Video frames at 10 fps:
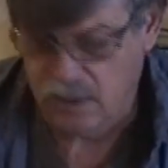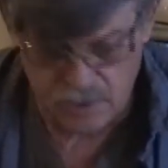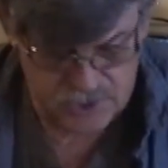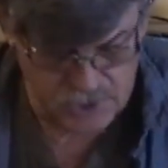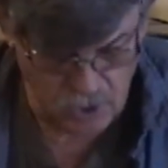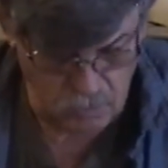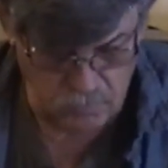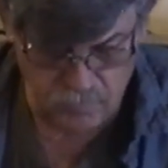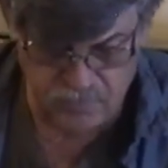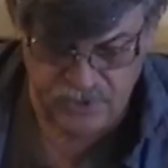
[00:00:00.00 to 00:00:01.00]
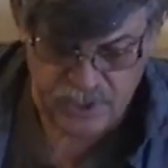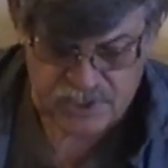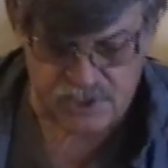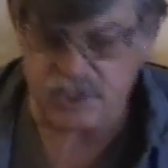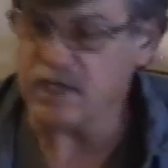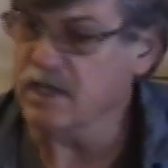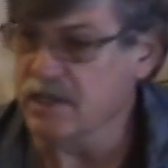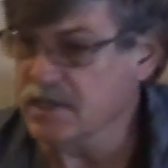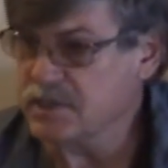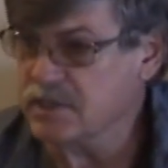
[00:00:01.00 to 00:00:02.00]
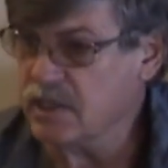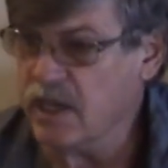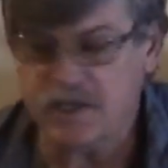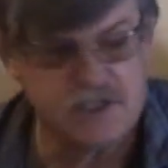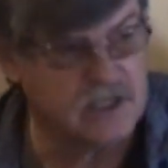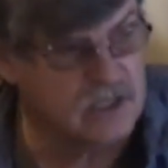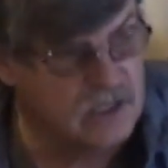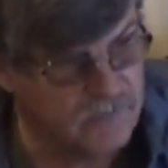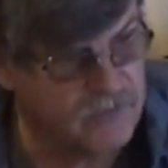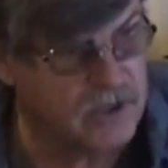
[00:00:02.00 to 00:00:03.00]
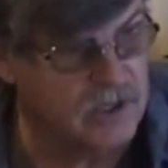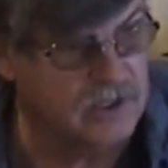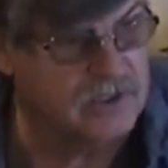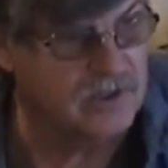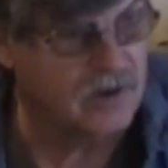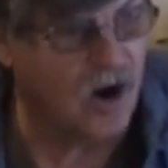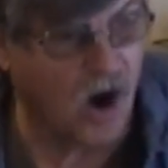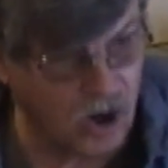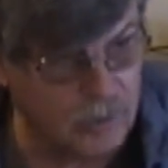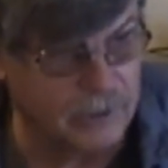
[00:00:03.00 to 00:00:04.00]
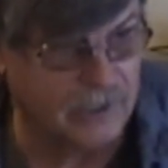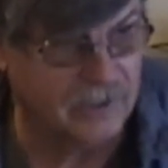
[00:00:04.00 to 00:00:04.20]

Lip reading: So this is a significant army.